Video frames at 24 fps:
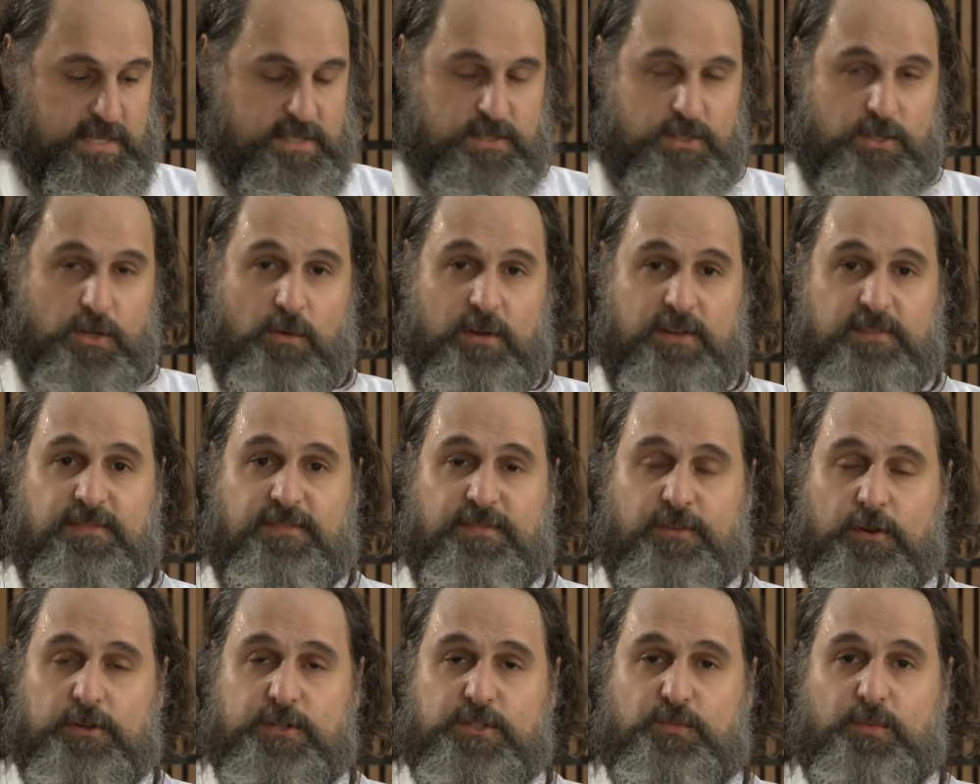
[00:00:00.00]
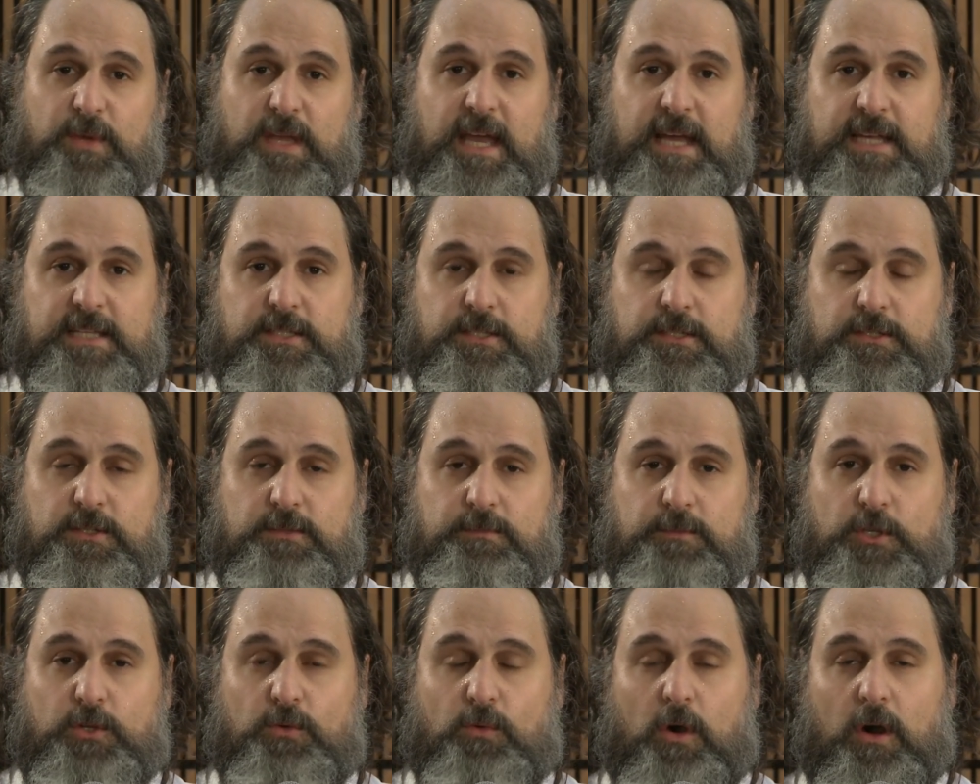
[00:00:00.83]
So at first, we had to
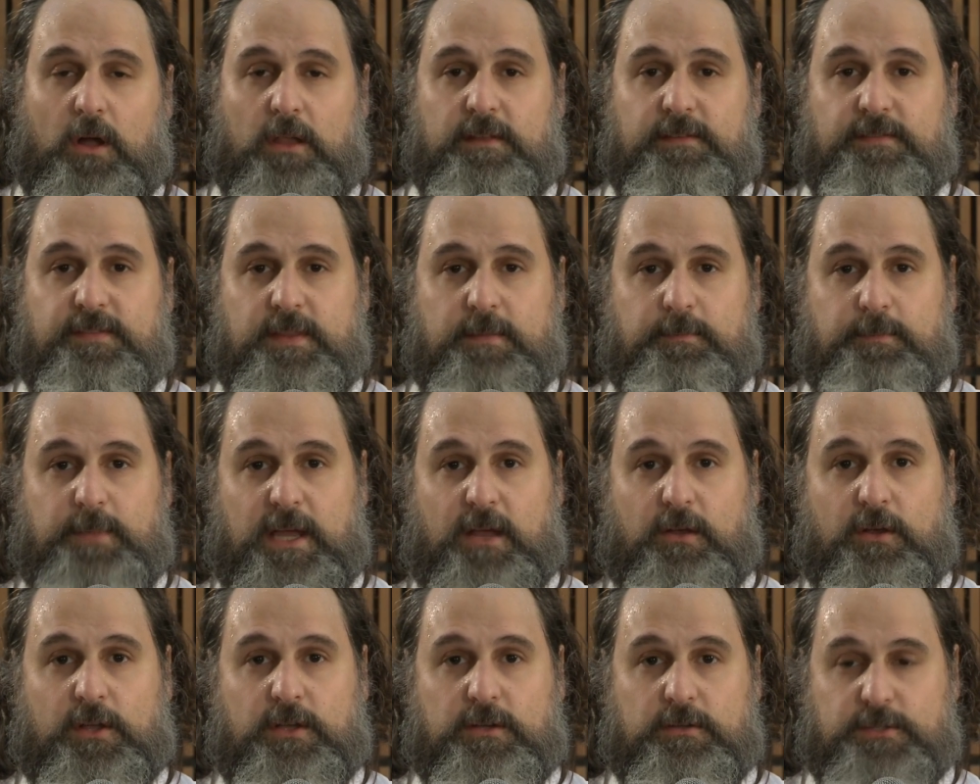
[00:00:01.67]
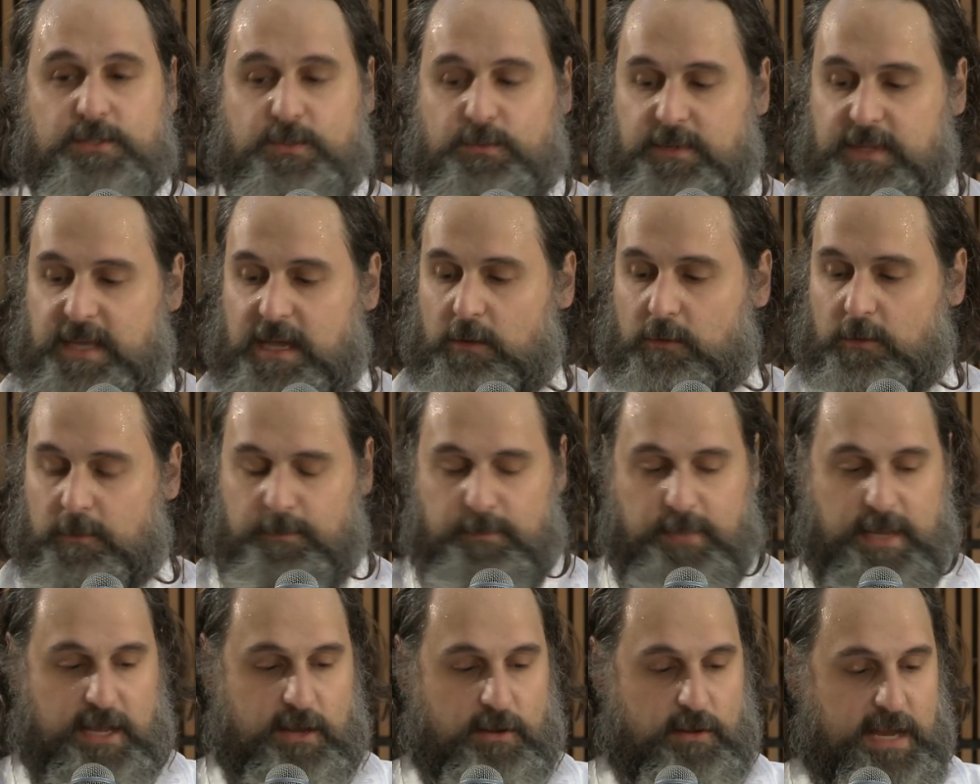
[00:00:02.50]
do all of the burials with our
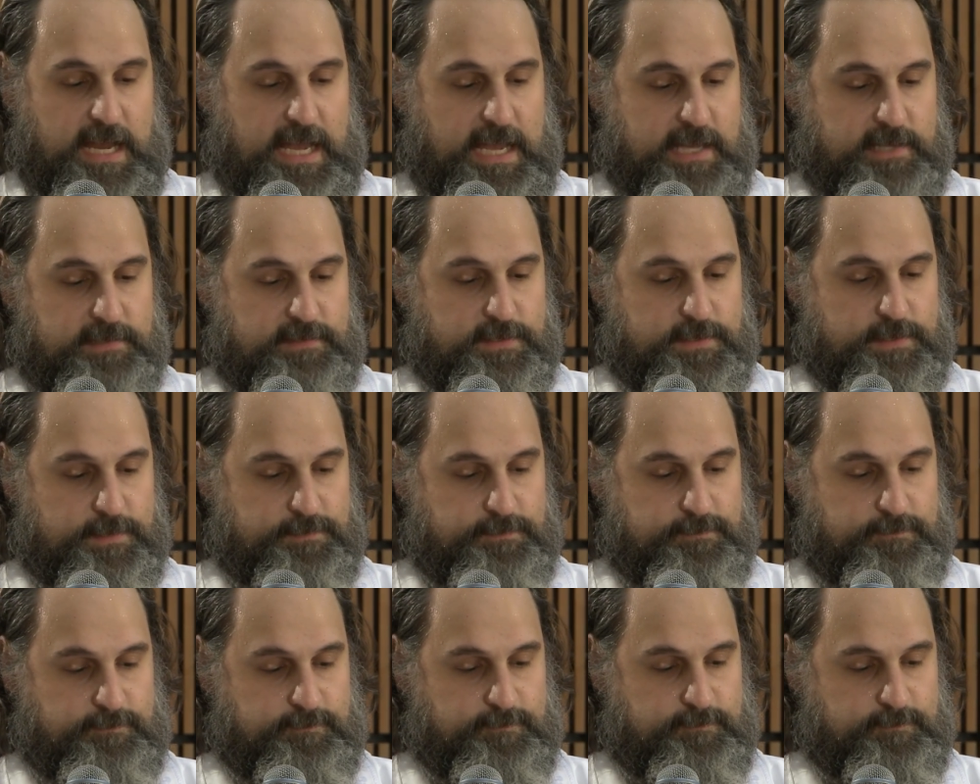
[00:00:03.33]
bare hands.